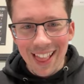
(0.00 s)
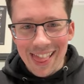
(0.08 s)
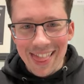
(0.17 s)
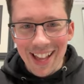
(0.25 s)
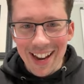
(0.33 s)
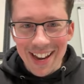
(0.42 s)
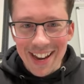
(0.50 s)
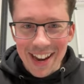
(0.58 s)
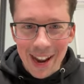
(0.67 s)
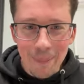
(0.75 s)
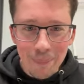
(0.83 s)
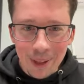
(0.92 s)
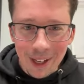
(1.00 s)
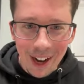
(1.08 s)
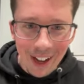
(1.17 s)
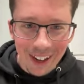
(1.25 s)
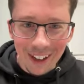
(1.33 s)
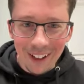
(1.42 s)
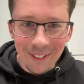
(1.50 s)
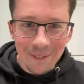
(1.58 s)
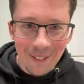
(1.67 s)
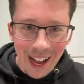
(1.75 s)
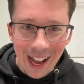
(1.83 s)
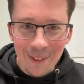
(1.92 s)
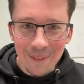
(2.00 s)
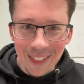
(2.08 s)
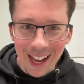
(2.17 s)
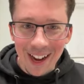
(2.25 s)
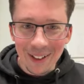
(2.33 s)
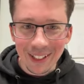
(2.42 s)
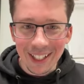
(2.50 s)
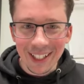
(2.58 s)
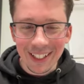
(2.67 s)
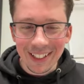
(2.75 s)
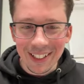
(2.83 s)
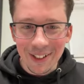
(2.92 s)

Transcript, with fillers: the Nip Cutter 5000.